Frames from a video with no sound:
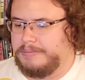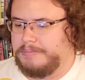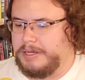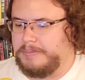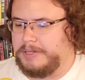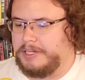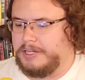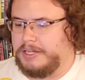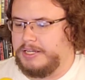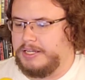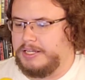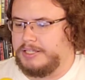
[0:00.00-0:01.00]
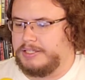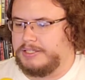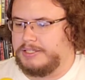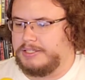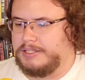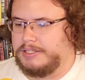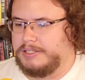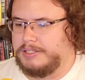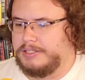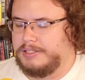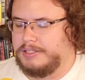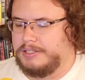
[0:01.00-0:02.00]
Maybe not.
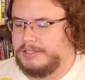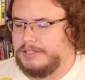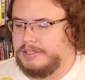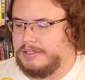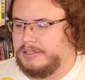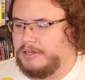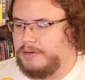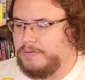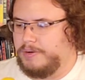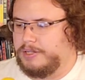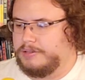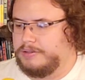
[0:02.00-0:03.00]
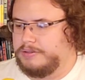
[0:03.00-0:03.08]
Oh, well,